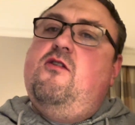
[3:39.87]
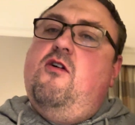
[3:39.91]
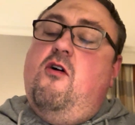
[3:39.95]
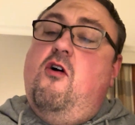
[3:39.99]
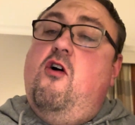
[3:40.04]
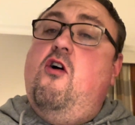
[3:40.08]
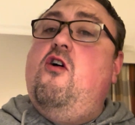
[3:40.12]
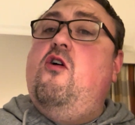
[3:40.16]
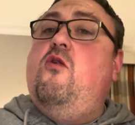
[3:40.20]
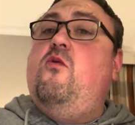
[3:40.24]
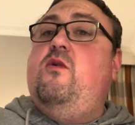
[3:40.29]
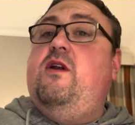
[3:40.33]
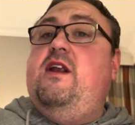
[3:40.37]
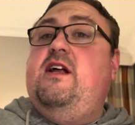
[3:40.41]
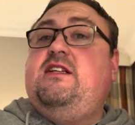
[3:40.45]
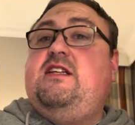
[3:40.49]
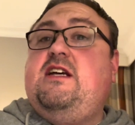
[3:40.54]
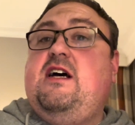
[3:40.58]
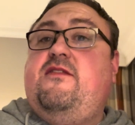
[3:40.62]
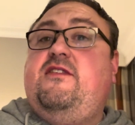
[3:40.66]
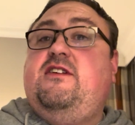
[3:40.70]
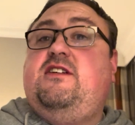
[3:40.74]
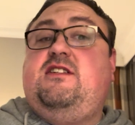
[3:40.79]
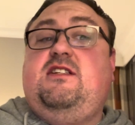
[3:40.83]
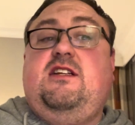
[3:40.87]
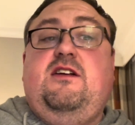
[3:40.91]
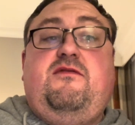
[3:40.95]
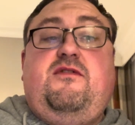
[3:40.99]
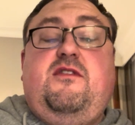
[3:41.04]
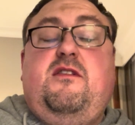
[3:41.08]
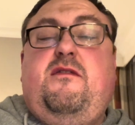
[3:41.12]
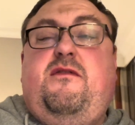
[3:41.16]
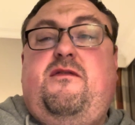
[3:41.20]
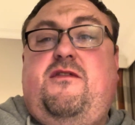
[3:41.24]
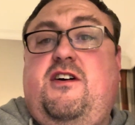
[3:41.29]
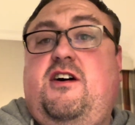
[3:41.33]
or let's have a sniff
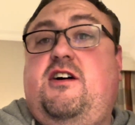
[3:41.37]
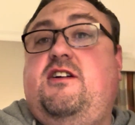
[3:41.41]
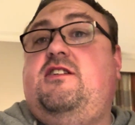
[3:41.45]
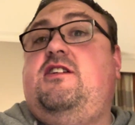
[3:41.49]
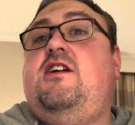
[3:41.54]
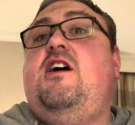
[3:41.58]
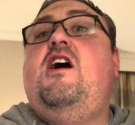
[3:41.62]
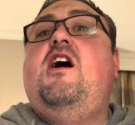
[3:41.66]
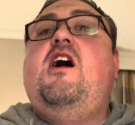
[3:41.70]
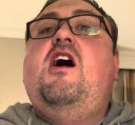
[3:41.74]
at first.